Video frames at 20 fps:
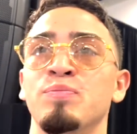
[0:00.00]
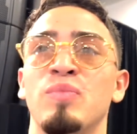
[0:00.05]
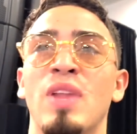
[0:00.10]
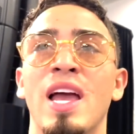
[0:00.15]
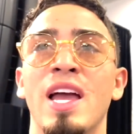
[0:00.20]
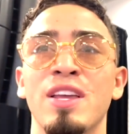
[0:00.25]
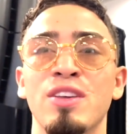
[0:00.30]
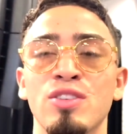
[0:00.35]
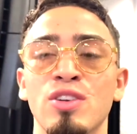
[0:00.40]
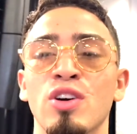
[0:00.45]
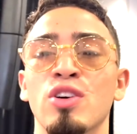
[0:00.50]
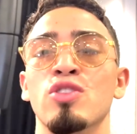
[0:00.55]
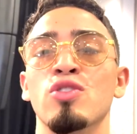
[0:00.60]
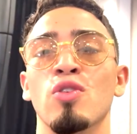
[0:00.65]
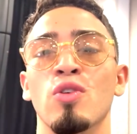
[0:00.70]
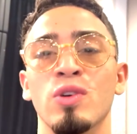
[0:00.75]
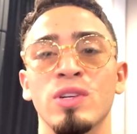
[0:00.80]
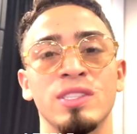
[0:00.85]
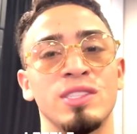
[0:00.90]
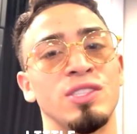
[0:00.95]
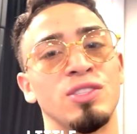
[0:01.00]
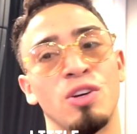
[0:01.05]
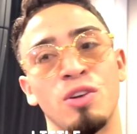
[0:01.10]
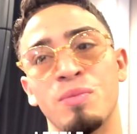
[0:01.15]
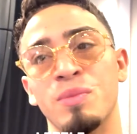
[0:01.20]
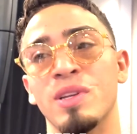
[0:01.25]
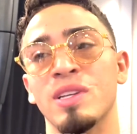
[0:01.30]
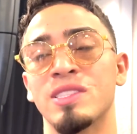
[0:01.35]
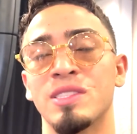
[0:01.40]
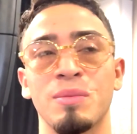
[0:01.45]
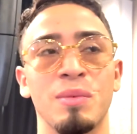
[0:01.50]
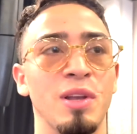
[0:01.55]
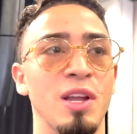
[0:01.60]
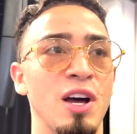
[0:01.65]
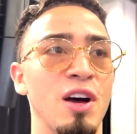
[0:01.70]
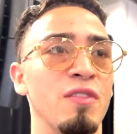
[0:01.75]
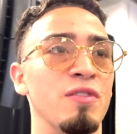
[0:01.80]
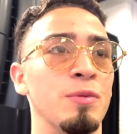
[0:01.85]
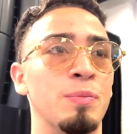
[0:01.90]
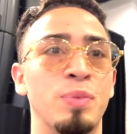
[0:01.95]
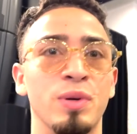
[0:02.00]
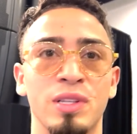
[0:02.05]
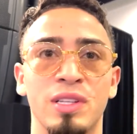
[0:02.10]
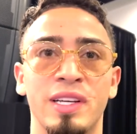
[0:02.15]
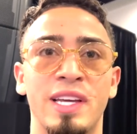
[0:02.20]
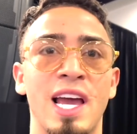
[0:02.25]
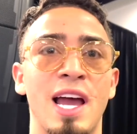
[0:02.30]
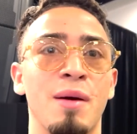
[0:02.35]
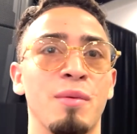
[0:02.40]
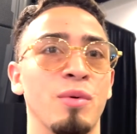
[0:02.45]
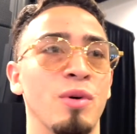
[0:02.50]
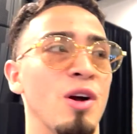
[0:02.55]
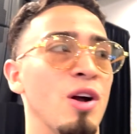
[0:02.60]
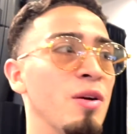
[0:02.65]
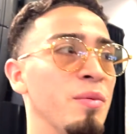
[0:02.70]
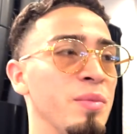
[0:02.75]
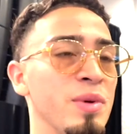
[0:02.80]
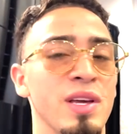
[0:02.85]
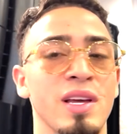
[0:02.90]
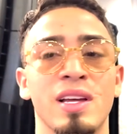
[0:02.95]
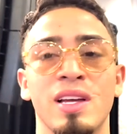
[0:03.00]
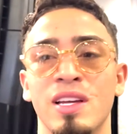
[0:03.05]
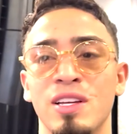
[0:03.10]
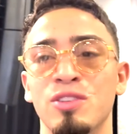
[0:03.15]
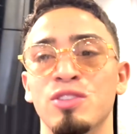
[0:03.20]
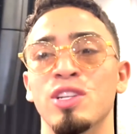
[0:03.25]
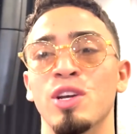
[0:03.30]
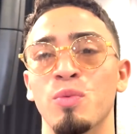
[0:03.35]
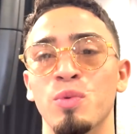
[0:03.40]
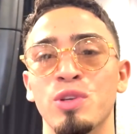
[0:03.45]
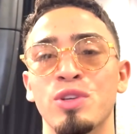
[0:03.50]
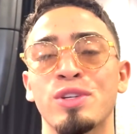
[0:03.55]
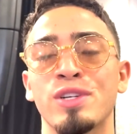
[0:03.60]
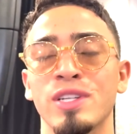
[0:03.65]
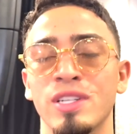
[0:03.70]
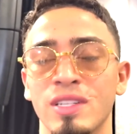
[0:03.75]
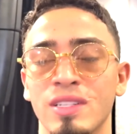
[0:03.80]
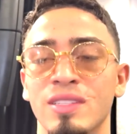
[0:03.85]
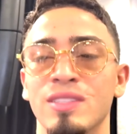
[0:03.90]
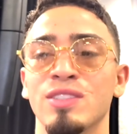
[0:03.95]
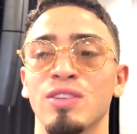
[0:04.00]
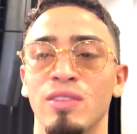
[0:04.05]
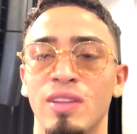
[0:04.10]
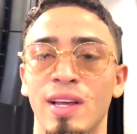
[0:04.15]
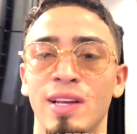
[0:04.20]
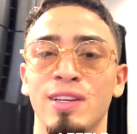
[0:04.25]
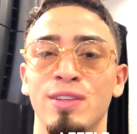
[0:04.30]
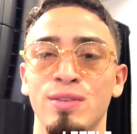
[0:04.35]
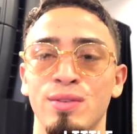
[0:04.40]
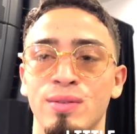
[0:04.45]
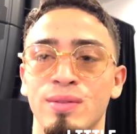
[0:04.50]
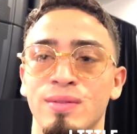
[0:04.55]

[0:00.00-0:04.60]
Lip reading: And, you know, you always showed me some love. You put the camera on me, and you did what you could. So thank you.